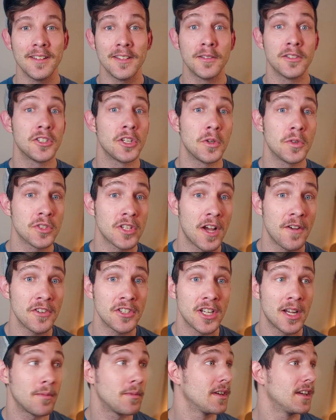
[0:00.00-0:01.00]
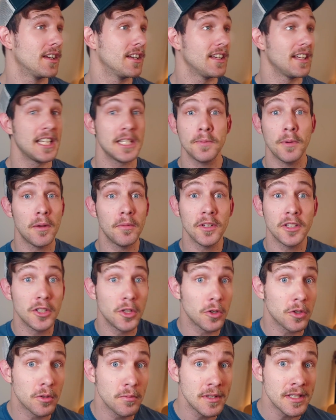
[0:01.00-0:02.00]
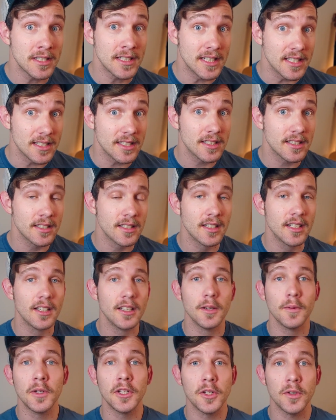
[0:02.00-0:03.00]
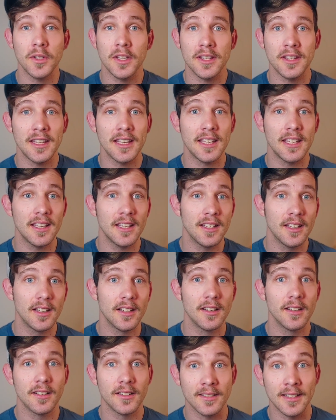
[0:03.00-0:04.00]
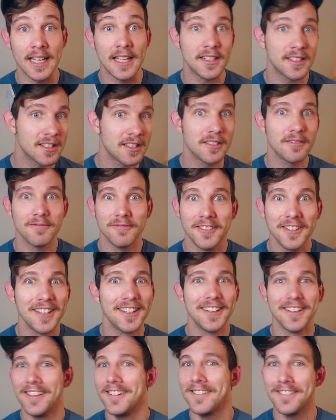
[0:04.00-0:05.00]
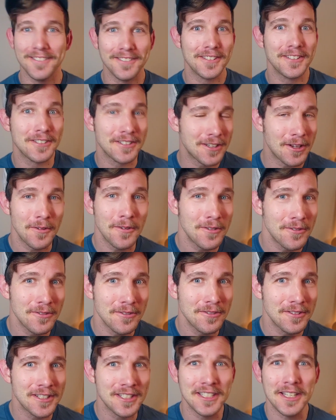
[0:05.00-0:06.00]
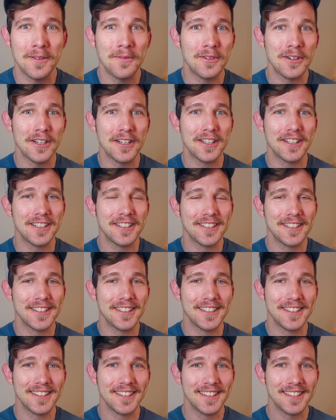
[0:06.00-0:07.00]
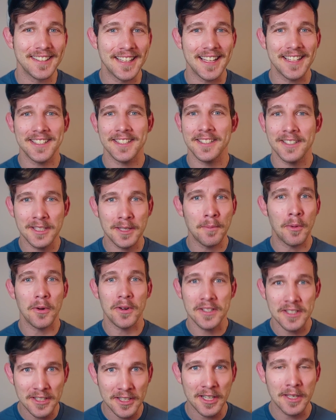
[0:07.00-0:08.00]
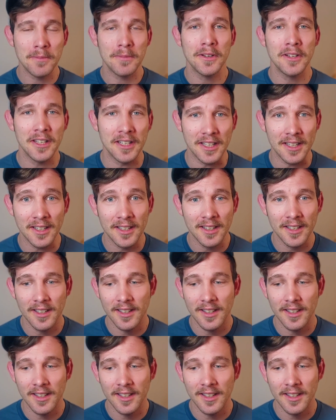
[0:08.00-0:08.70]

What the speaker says: Joe's coffee shop, it's probably a local business. We know that they like to go to somewhere that supports their community.